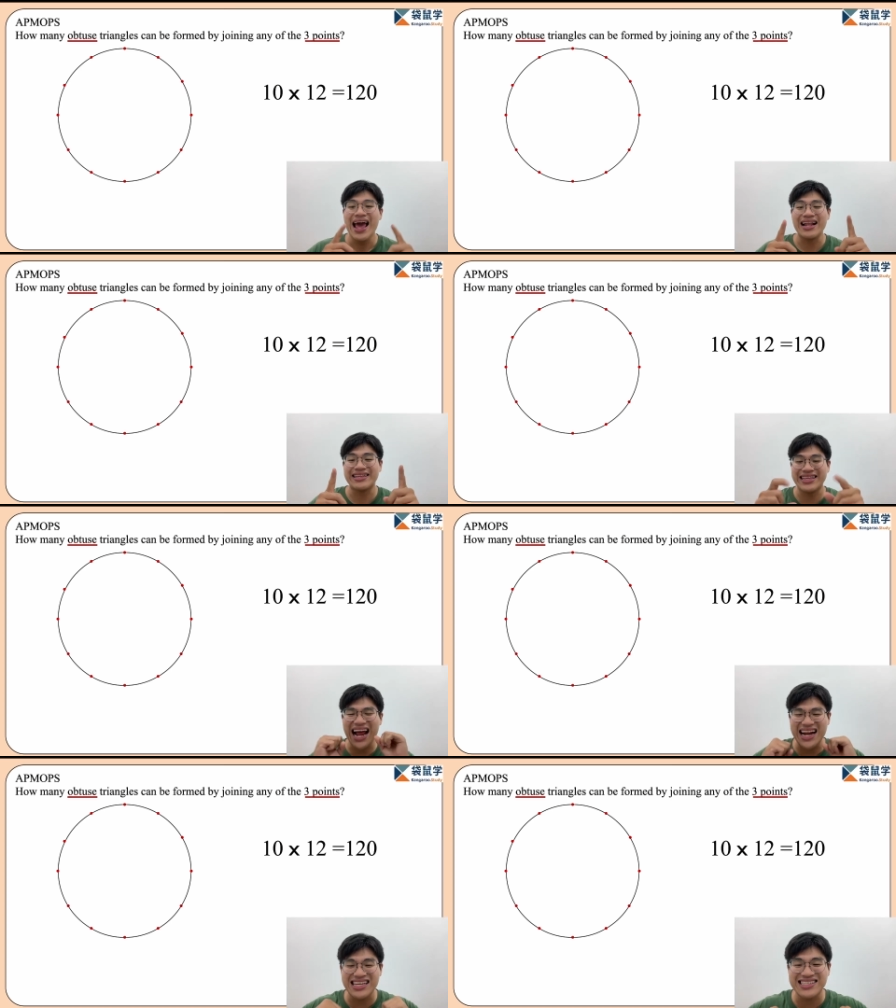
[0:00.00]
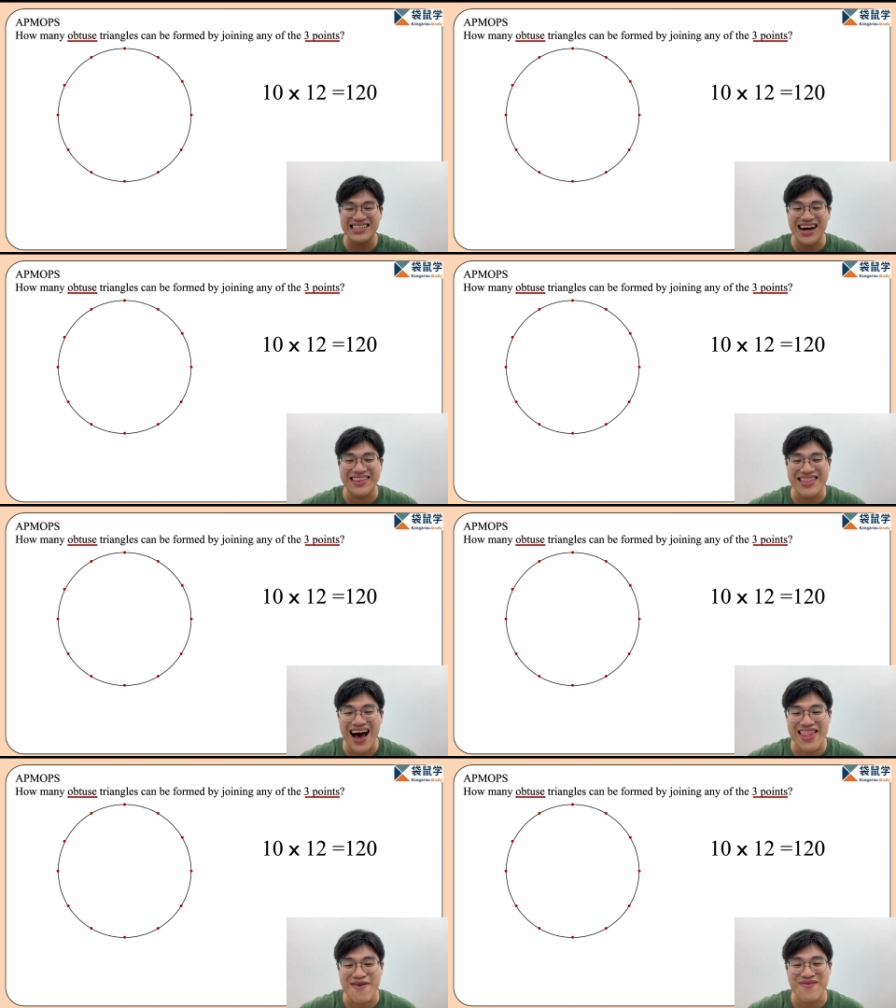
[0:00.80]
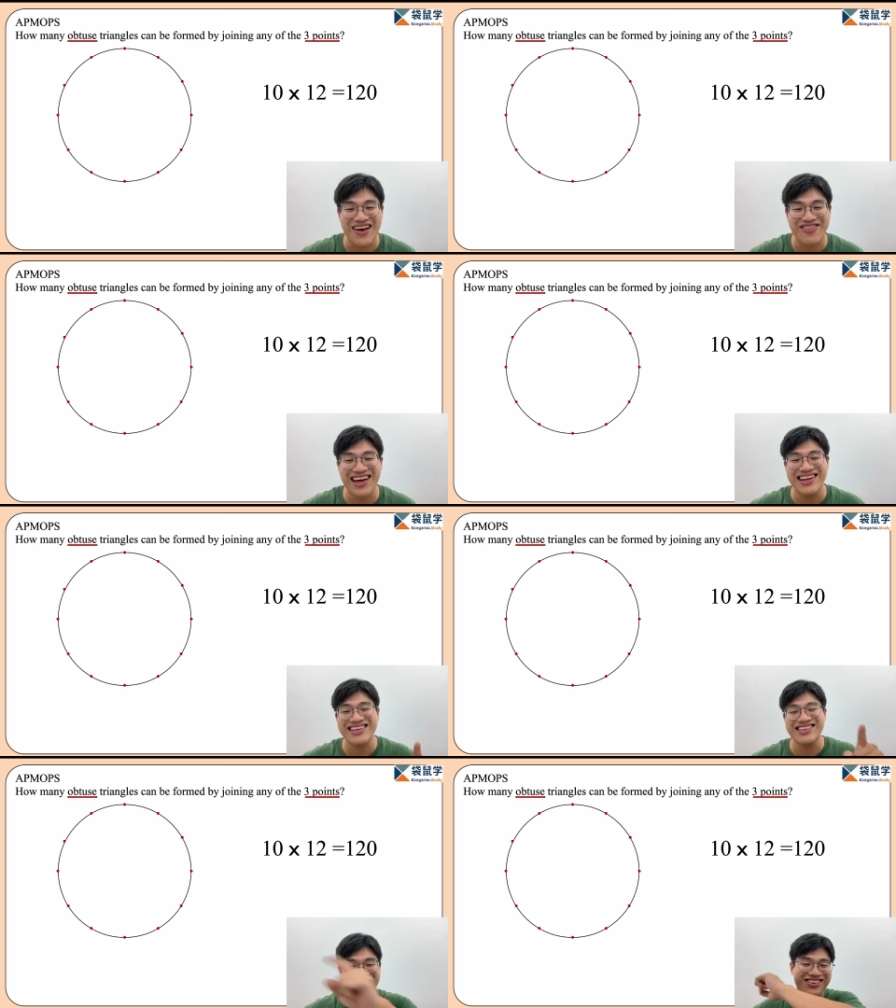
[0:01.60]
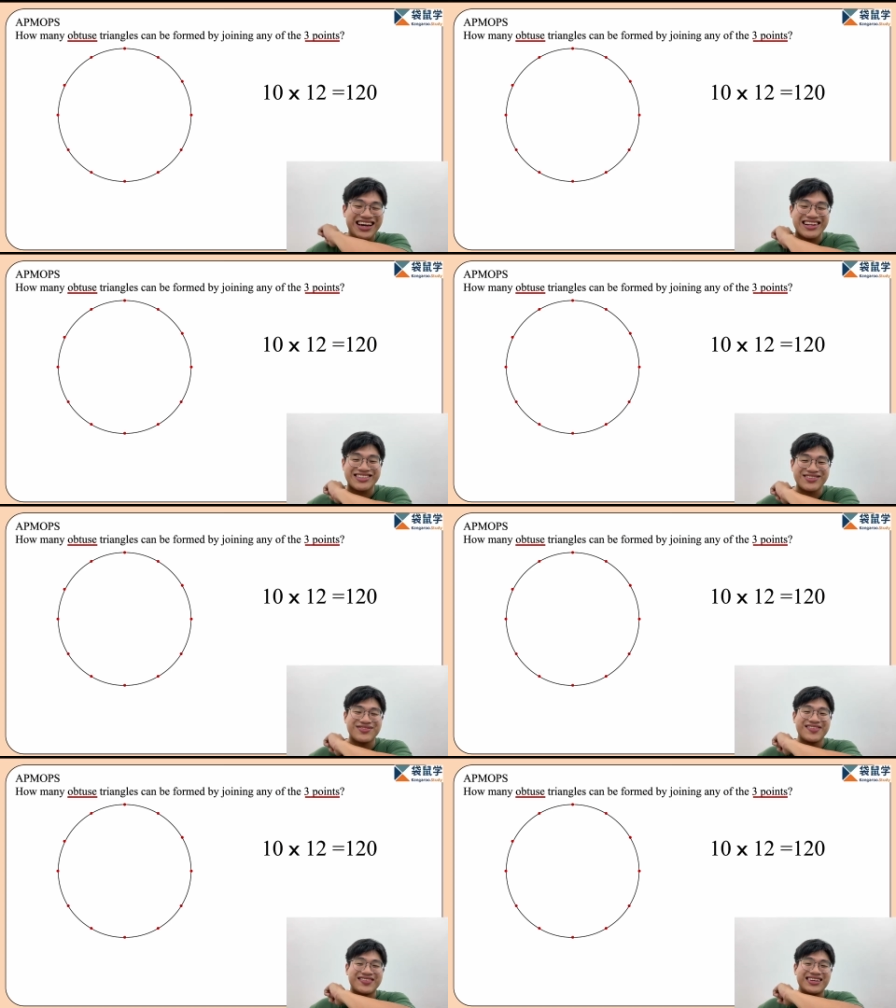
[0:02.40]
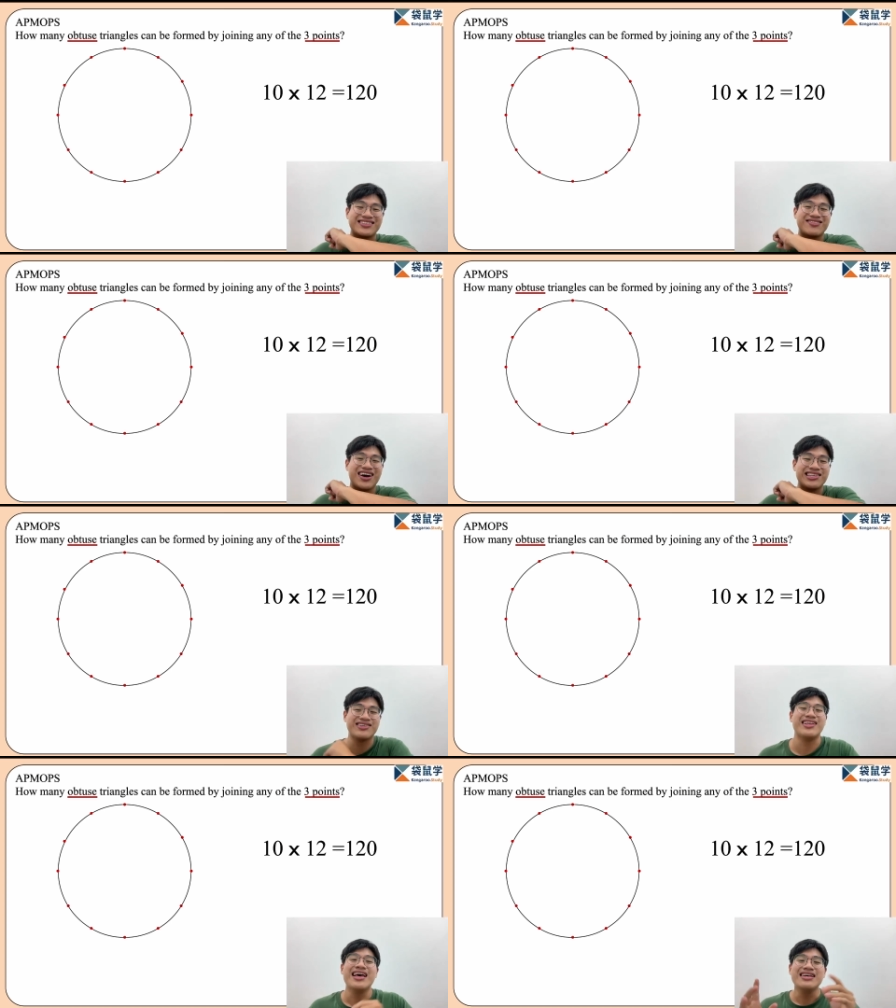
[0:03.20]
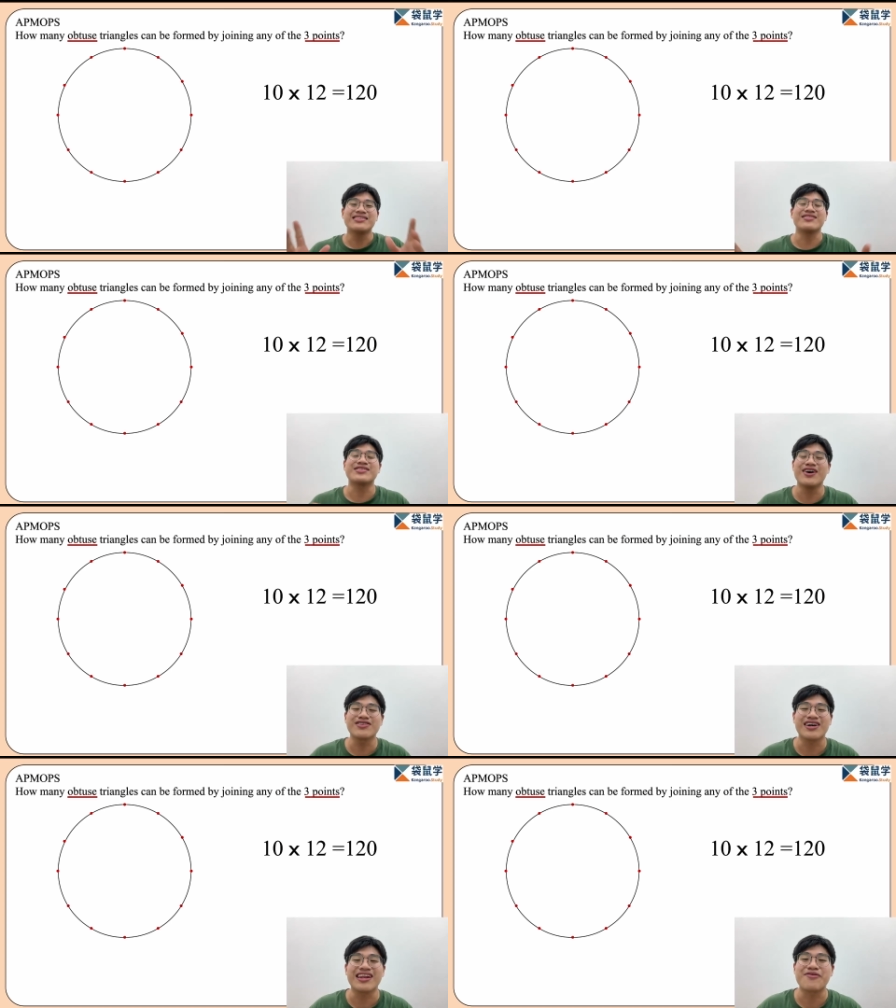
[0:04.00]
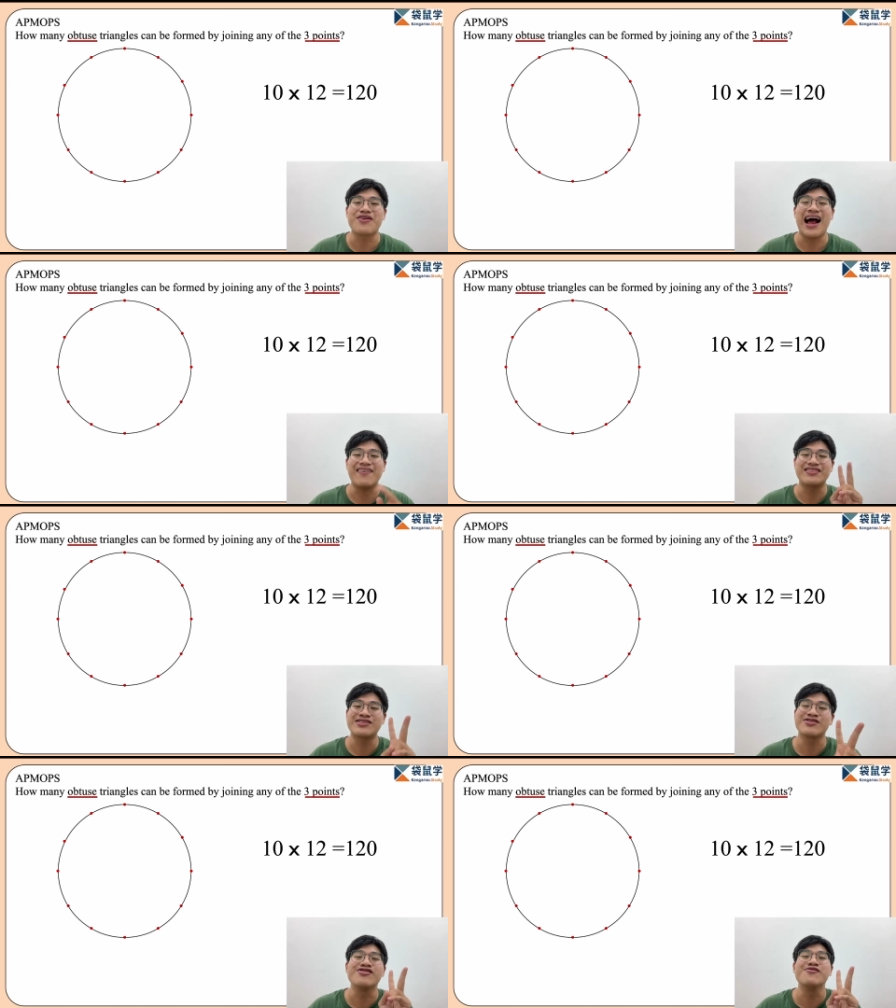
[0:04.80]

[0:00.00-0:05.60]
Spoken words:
And that is another method you can do with this question. So totally we have 2